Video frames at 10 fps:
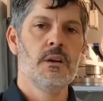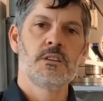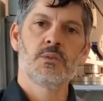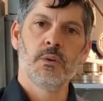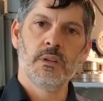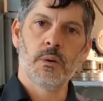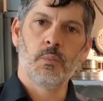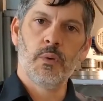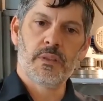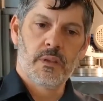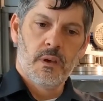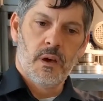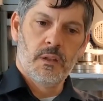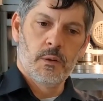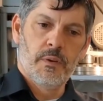So we'll end up with
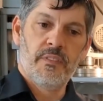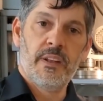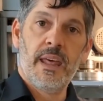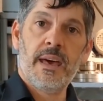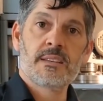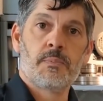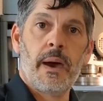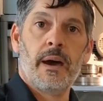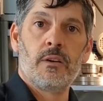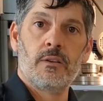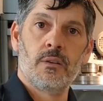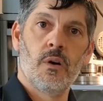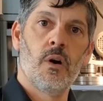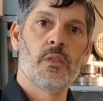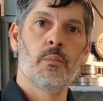a little bit of an S pattern
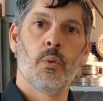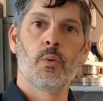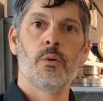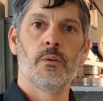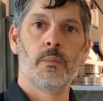on the board.